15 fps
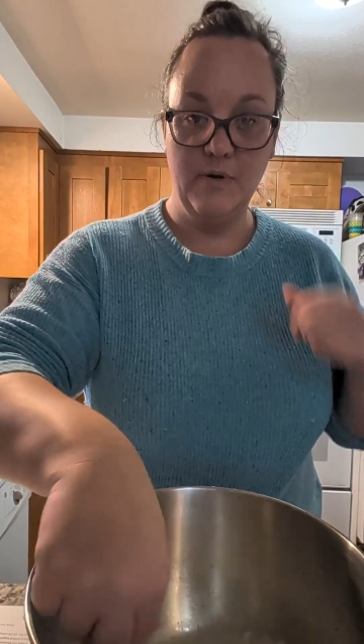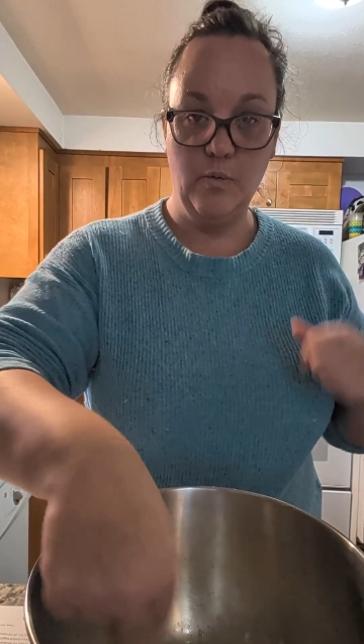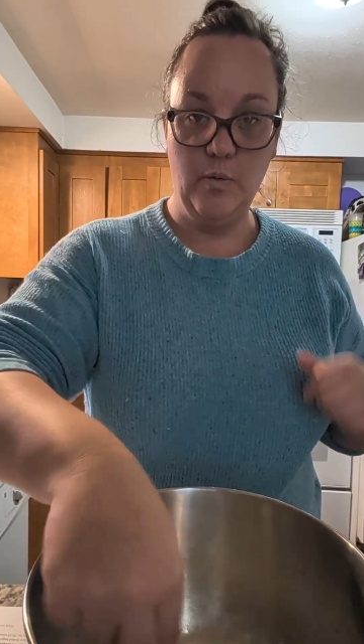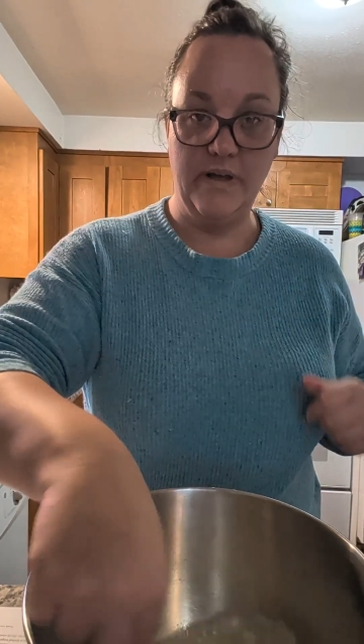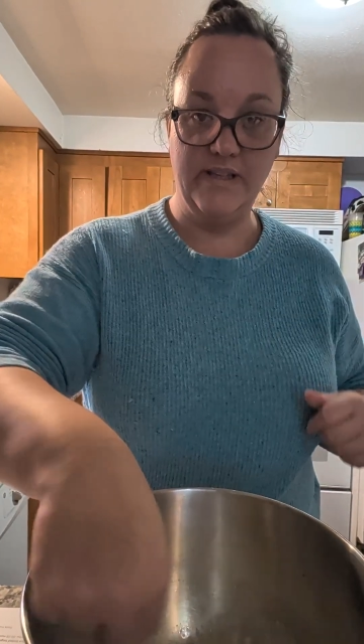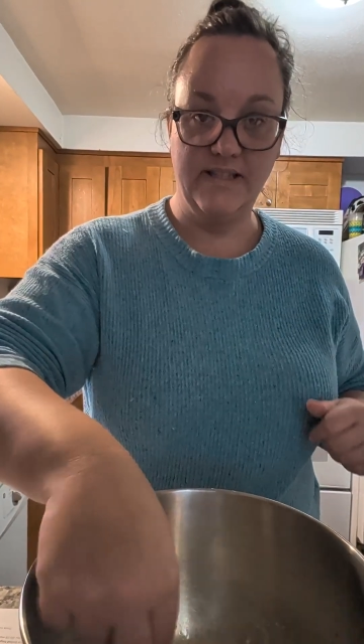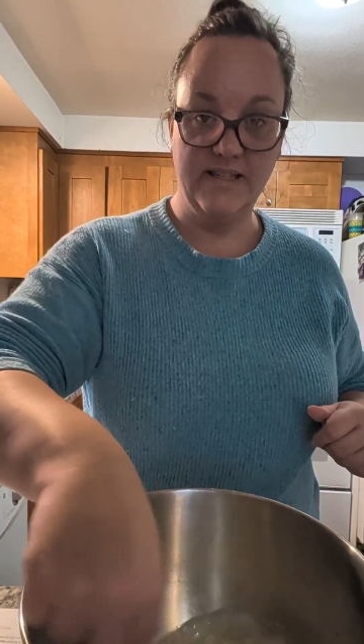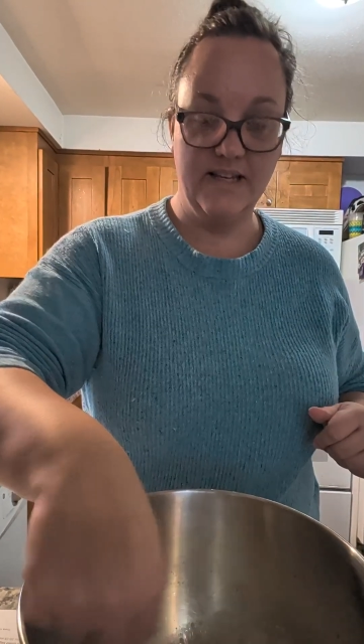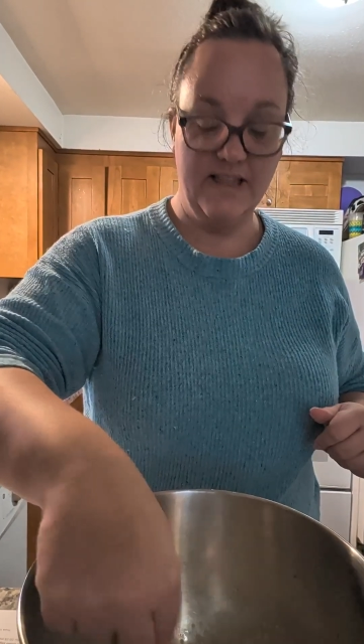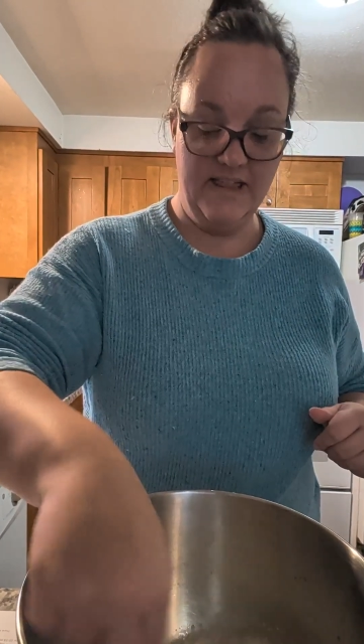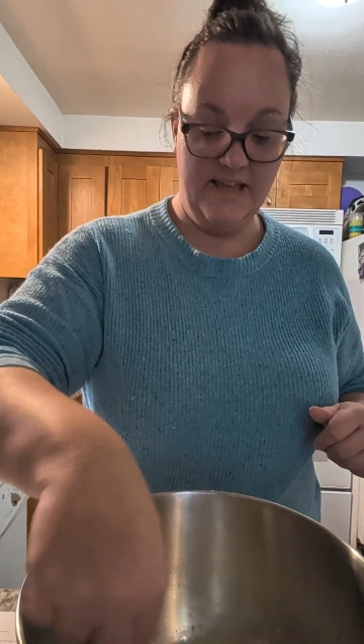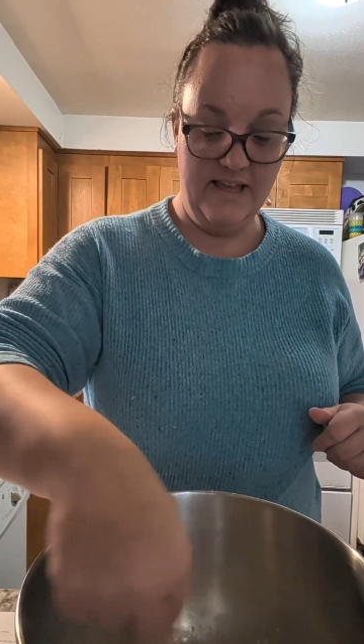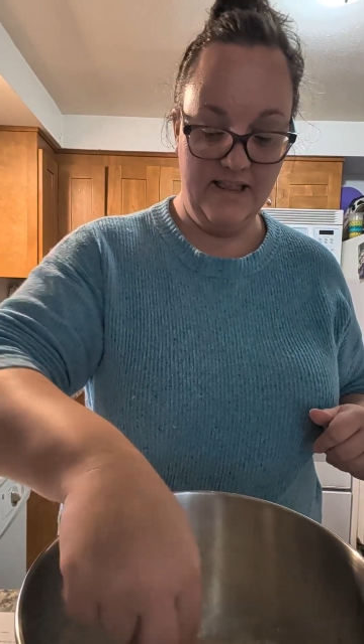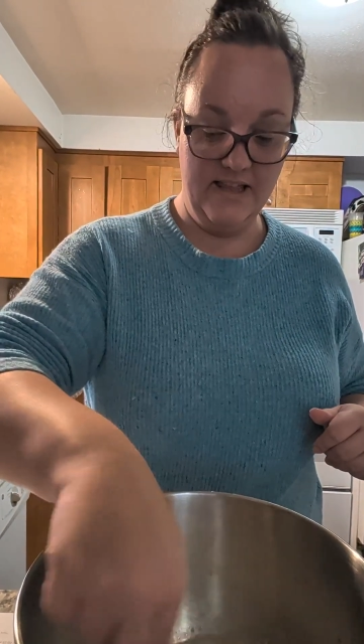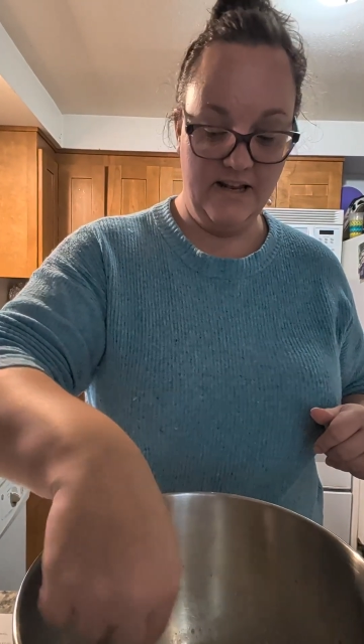whisk
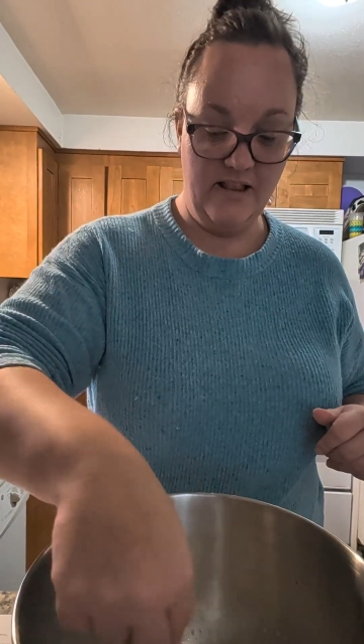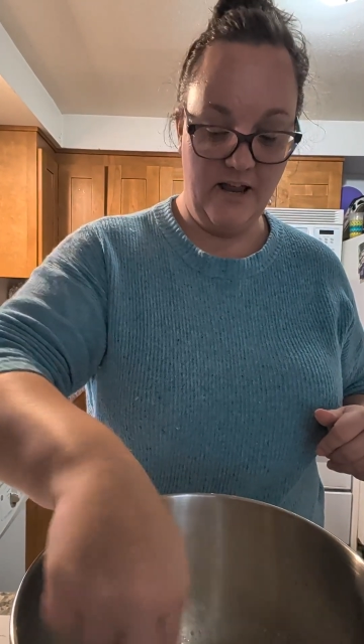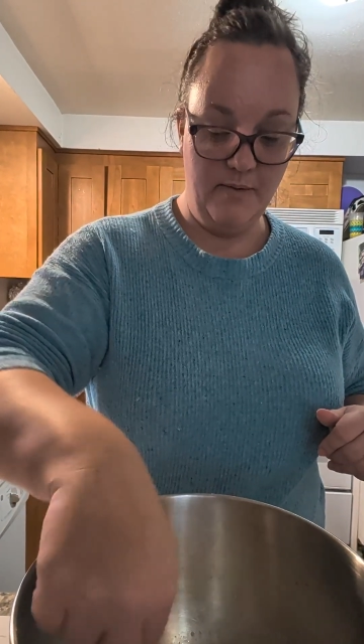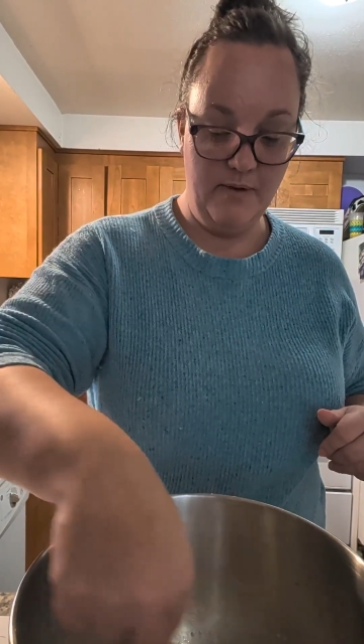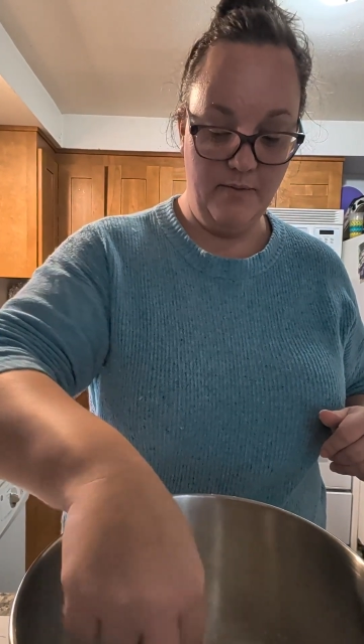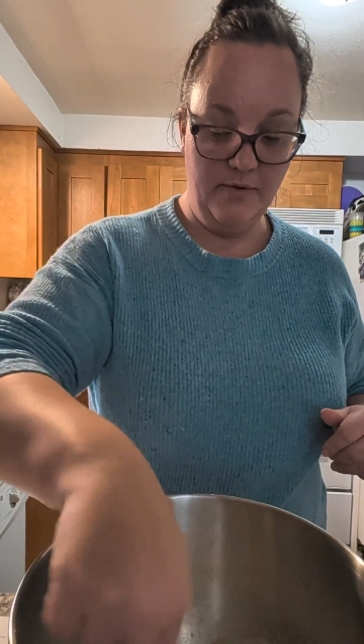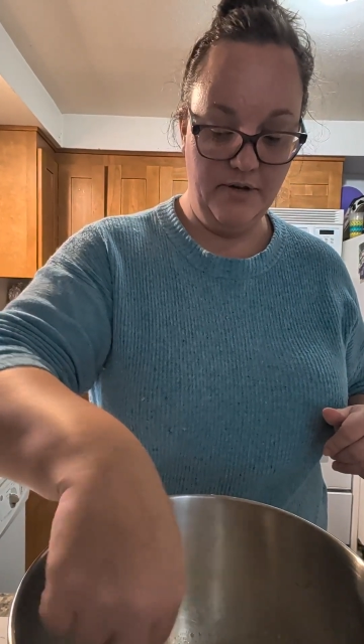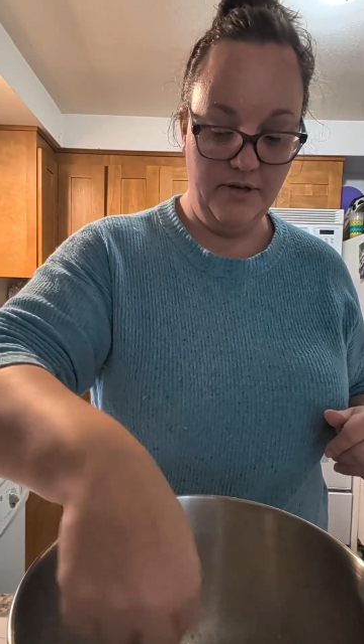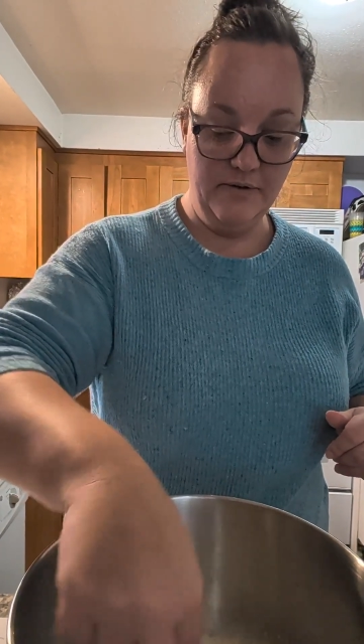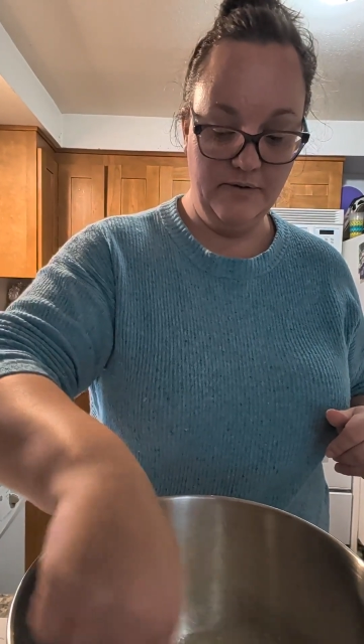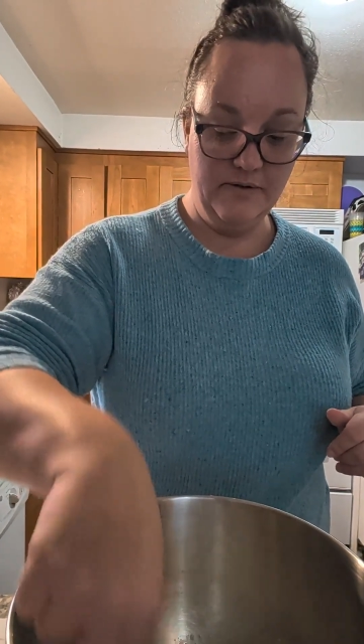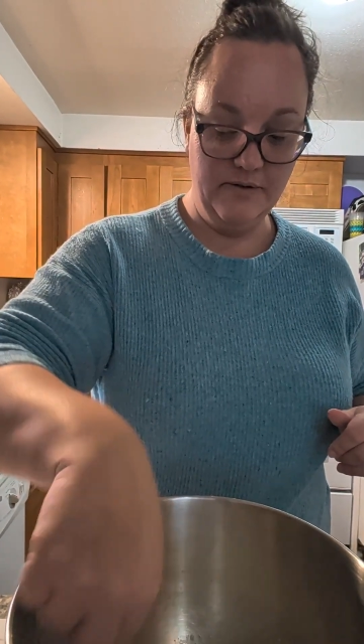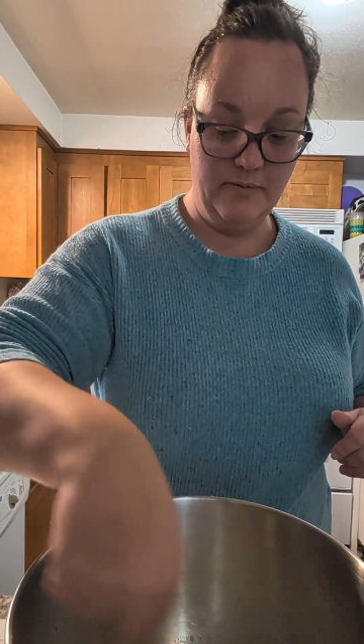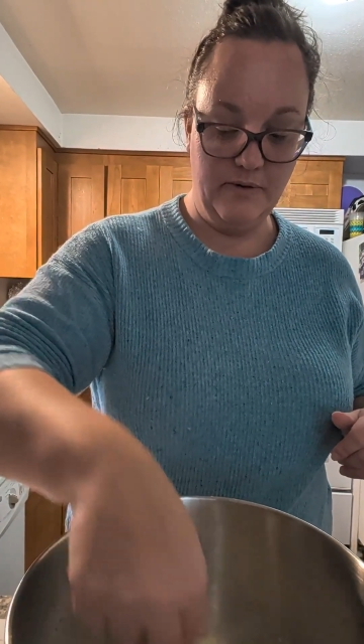thing that a lot of people use